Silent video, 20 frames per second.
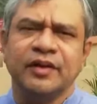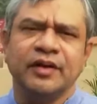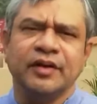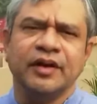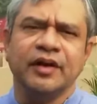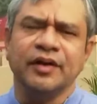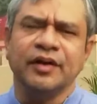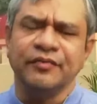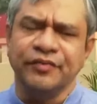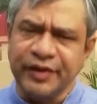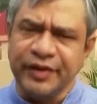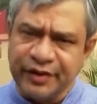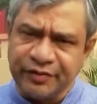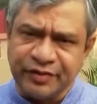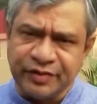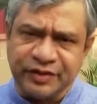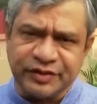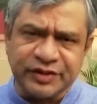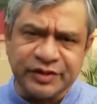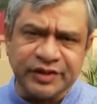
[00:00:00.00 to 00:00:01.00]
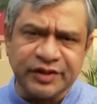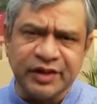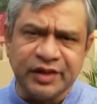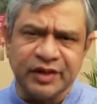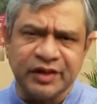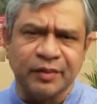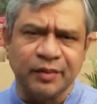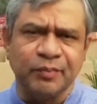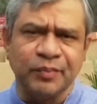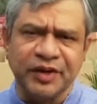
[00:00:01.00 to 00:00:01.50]
Uh, we have recently
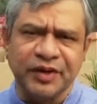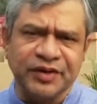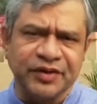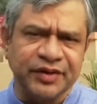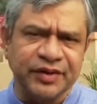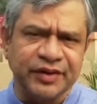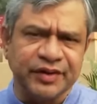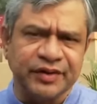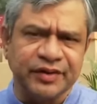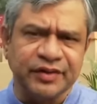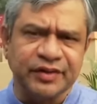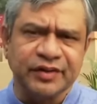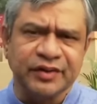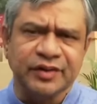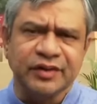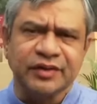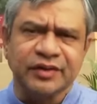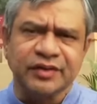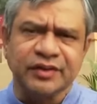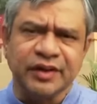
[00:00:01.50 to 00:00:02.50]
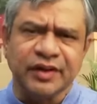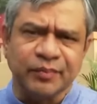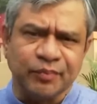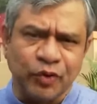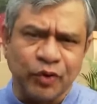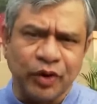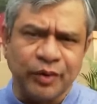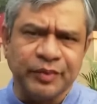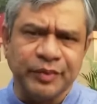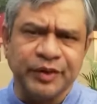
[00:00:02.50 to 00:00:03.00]
completed the
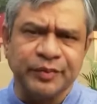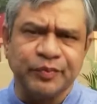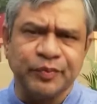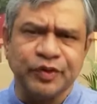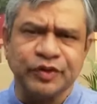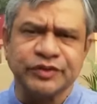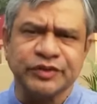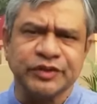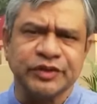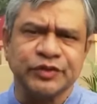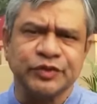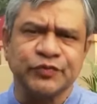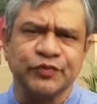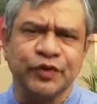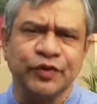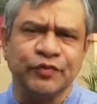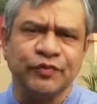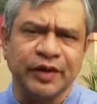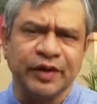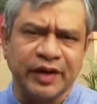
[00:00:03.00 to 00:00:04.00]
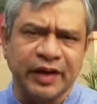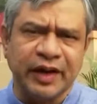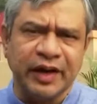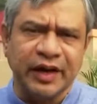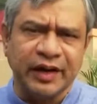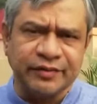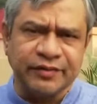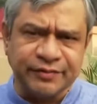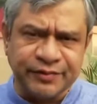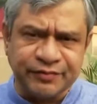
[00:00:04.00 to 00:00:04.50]
employment process for
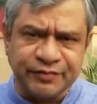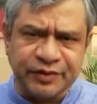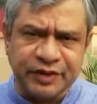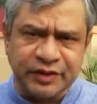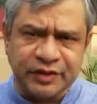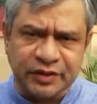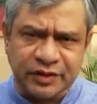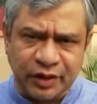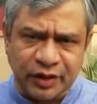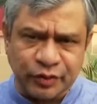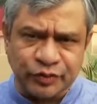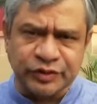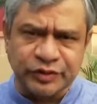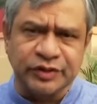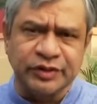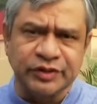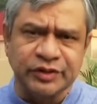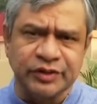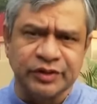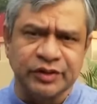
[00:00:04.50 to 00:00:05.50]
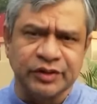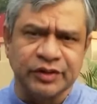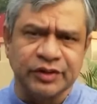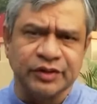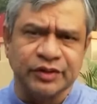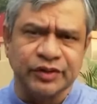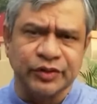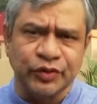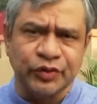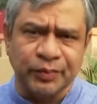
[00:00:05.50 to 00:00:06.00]
1,50,000 uh,
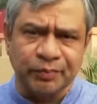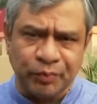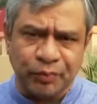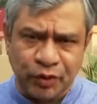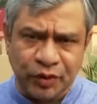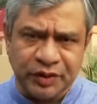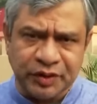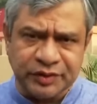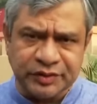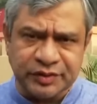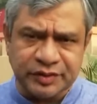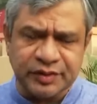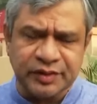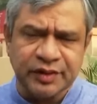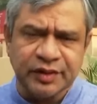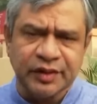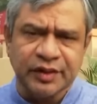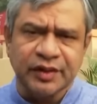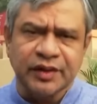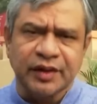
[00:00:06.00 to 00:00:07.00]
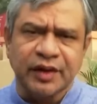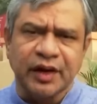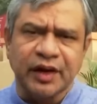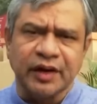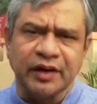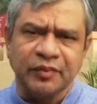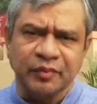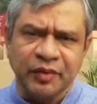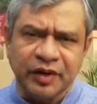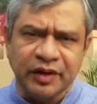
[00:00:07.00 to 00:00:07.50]
new employees
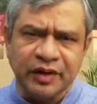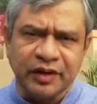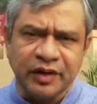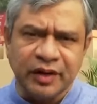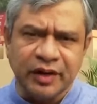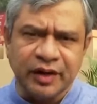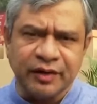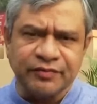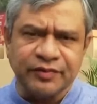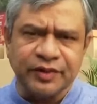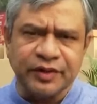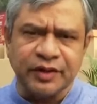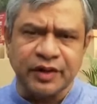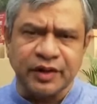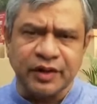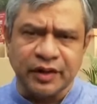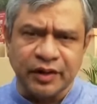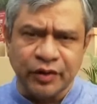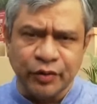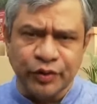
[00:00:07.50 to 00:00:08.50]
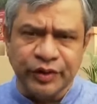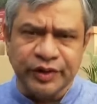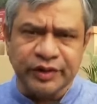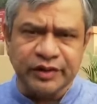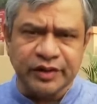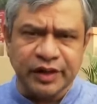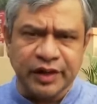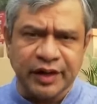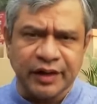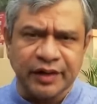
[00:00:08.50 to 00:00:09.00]
and immediately after
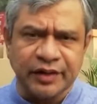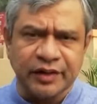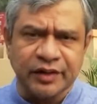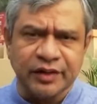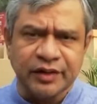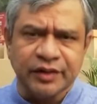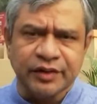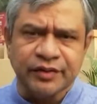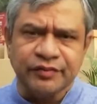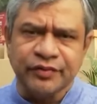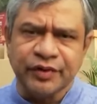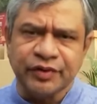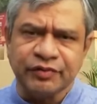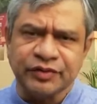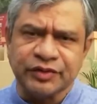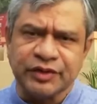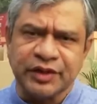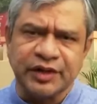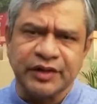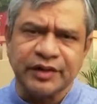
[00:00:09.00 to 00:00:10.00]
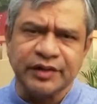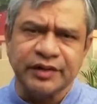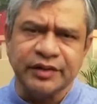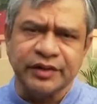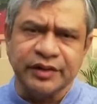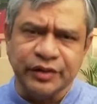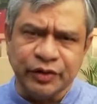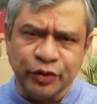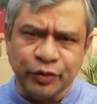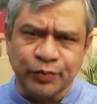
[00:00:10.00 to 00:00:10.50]
concluding that we have started
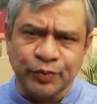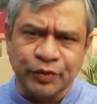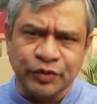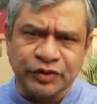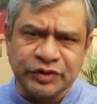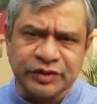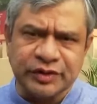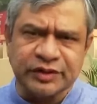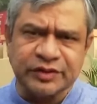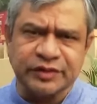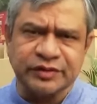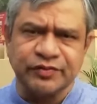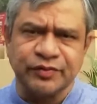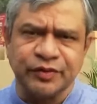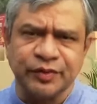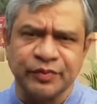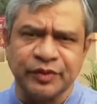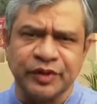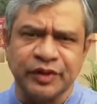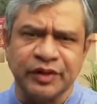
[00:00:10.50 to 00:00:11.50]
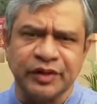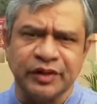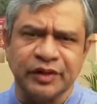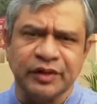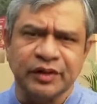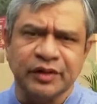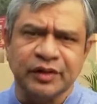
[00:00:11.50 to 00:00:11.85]
the new process from the